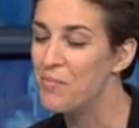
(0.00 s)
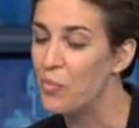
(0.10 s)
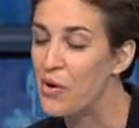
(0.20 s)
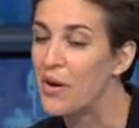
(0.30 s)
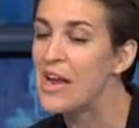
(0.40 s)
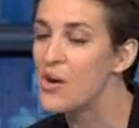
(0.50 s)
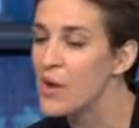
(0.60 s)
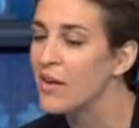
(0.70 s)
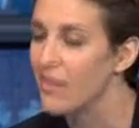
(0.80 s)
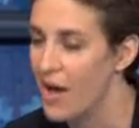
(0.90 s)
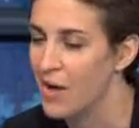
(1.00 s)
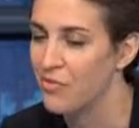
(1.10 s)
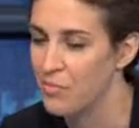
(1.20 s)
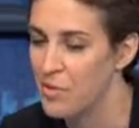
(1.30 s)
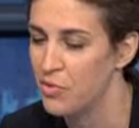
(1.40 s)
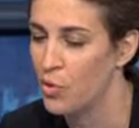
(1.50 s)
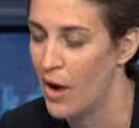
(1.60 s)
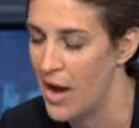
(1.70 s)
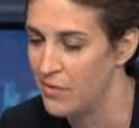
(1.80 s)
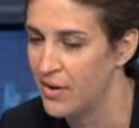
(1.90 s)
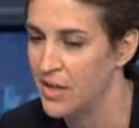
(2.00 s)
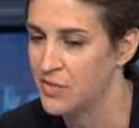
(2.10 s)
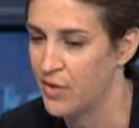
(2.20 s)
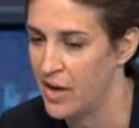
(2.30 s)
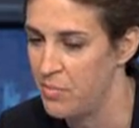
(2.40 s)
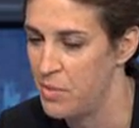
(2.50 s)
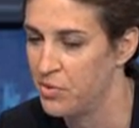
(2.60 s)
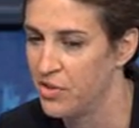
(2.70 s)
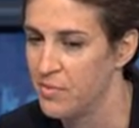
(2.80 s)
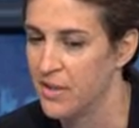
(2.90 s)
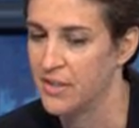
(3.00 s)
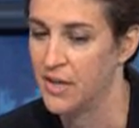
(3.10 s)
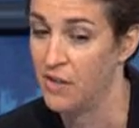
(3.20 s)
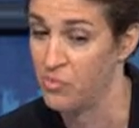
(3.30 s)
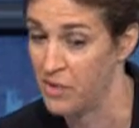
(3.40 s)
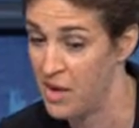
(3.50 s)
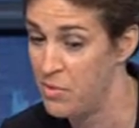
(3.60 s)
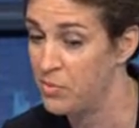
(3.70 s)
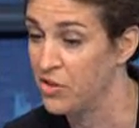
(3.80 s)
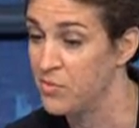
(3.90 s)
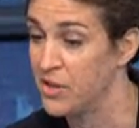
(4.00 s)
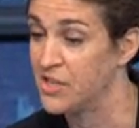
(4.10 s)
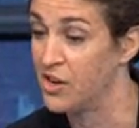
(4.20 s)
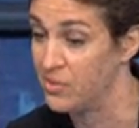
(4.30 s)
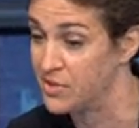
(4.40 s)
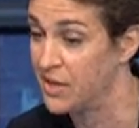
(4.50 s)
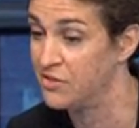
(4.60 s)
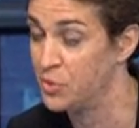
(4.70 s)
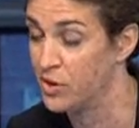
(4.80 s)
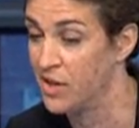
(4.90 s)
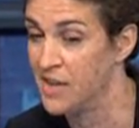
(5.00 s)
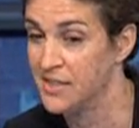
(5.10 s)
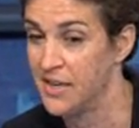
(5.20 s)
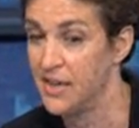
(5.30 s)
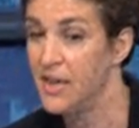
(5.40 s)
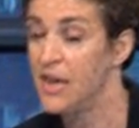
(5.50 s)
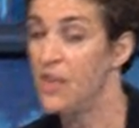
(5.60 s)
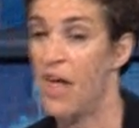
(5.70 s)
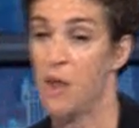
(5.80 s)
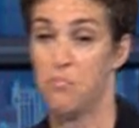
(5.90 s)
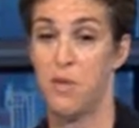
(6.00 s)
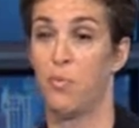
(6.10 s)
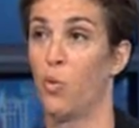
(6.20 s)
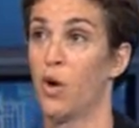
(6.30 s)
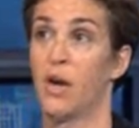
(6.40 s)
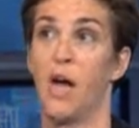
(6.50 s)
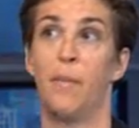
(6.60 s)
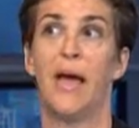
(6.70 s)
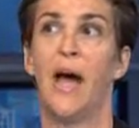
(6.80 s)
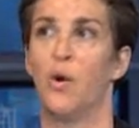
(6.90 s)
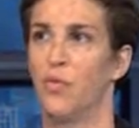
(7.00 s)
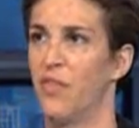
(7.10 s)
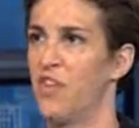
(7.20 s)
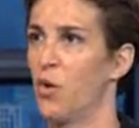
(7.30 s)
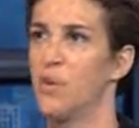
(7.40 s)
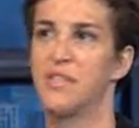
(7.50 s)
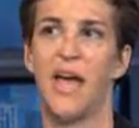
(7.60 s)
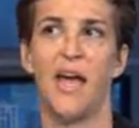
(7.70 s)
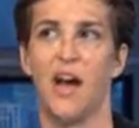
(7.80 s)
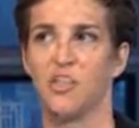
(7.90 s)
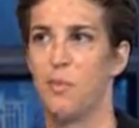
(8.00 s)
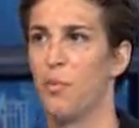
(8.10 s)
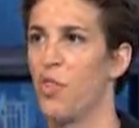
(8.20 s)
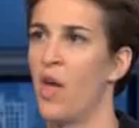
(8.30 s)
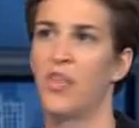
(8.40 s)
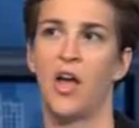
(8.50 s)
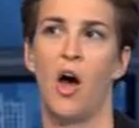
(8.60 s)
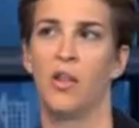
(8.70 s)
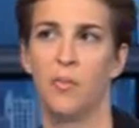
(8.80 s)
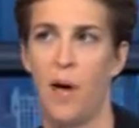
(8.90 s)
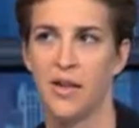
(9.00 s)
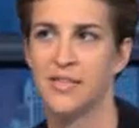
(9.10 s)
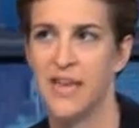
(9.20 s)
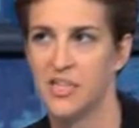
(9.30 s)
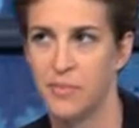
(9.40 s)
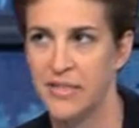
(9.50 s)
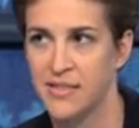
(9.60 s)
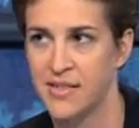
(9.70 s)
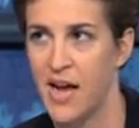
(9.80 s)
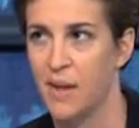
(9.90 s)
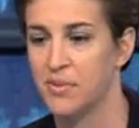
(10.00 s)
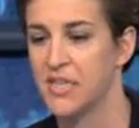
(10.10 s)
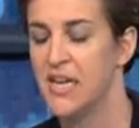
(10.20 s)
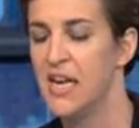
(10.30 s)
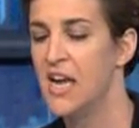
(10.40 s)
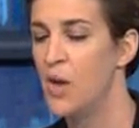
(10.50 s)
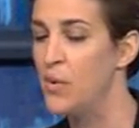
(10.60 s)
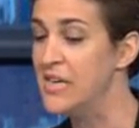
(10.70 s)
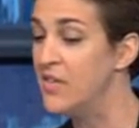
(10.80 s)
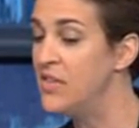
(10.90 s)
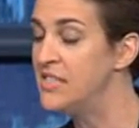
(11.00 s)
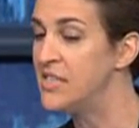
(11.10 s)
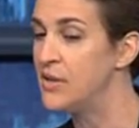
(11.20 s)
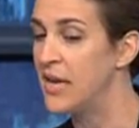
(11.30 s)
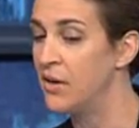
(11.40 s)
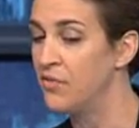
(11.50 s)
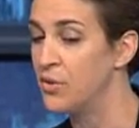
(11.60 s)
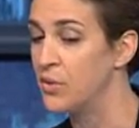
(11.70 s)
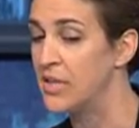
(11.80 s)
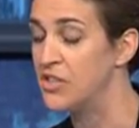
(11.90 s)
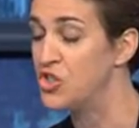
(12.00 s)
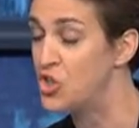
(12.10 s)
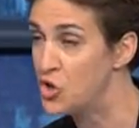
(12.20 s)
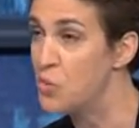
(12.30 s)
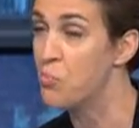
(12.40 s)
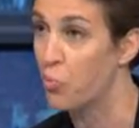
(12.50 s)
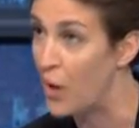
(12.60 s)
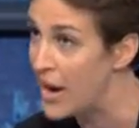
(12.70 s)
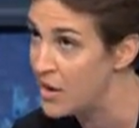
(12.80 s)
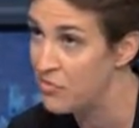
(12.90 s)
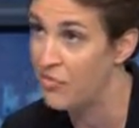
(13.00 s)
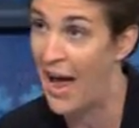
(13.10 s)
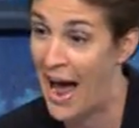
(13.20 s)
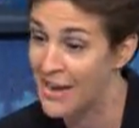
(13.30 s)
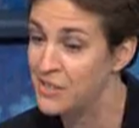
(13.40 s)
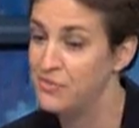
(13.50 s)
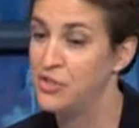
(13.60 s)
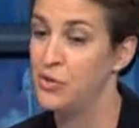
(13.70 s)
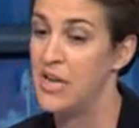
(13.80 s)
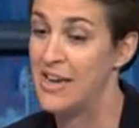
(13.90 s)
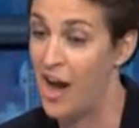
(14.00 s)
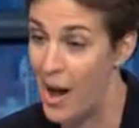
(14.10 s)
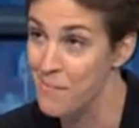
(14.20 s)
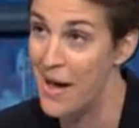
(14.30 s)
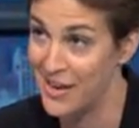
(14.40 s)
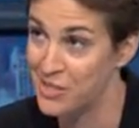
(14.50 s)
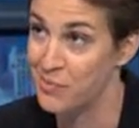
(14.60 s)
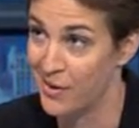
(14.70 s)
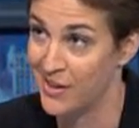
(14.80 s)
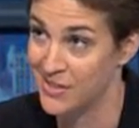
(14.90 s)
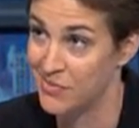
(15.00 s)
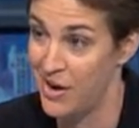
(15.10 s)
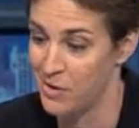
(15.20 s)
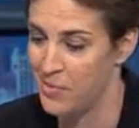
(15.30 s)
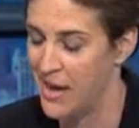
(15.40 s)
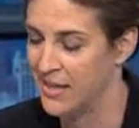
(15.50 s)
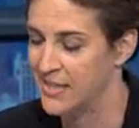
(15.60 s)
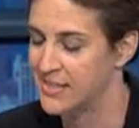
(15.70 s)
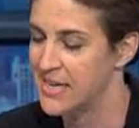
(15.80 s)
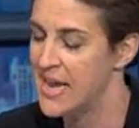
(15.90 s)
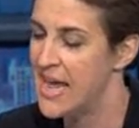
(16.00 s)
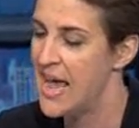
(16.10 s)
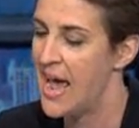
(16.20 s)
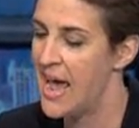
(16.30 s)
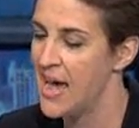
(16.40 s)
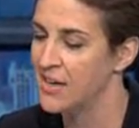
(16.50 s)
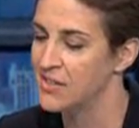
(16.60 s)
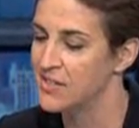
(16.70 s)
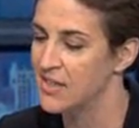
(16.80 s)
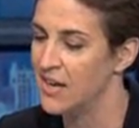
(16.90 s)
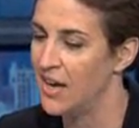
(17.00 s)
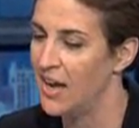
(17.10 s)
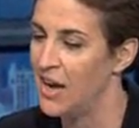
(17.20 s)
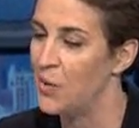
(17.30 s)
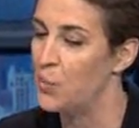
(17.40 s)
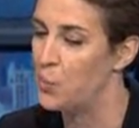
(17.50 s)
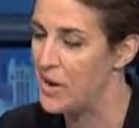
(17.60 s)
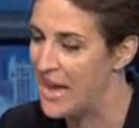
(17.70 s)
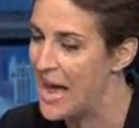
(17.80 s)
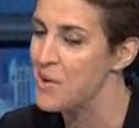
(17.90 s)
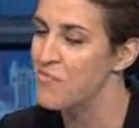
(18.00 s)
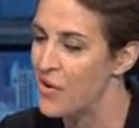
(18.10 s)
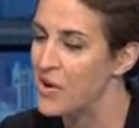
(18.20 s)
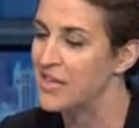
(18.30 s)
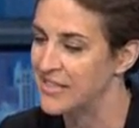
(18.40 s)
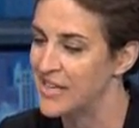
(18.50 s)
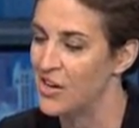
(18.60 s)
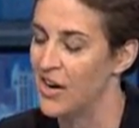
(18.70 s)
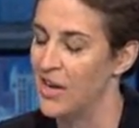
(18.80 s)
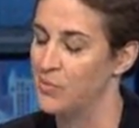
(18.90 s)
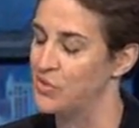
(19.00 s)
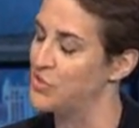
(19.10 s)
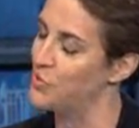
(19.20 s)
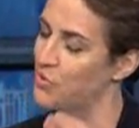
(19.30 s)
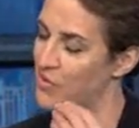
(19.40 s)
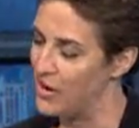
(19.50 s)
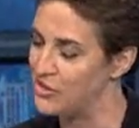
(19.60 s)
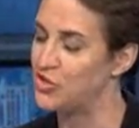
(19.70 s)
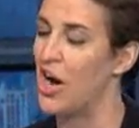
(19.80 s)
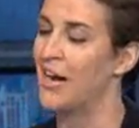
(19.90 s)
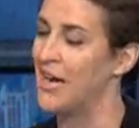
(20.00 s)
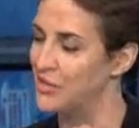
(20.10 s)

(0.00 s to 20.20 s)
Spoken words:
We are hearing a lot from people who are advocates for gay people in the military, from gay people in the military themselves who are closeted, that people were coming out, that there was chaos. People thought the policy has been stopped. And we did these interview with these two brave, active duty, combat experienced fighter pilots, and it became very clear, and it was a sort of very shocking,